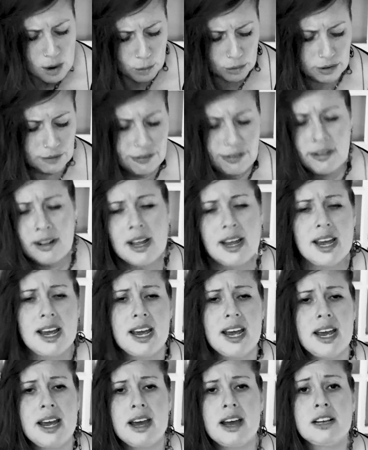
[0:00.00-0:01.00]
with the
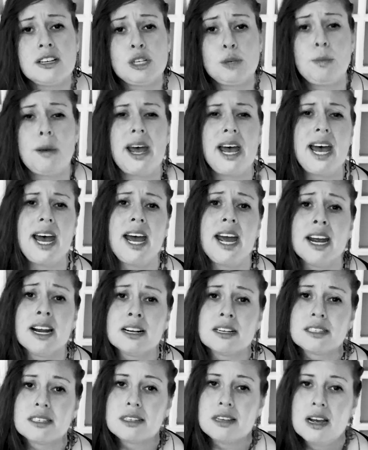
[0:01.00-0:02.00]

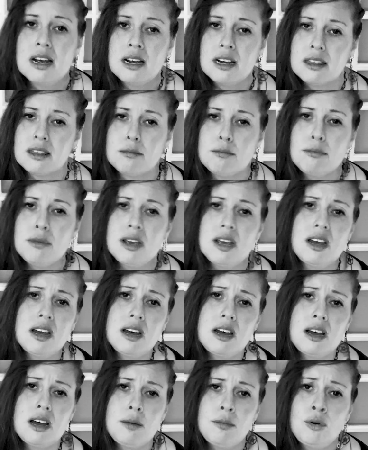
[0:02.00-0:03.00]
flashbacks and the
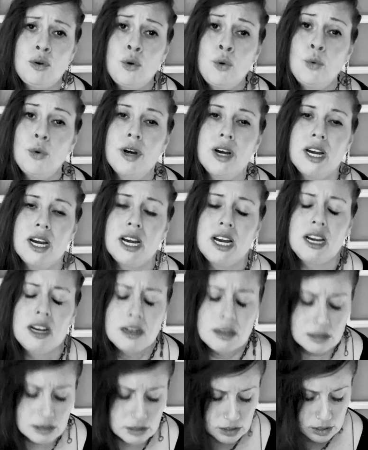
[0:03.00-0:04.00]
memories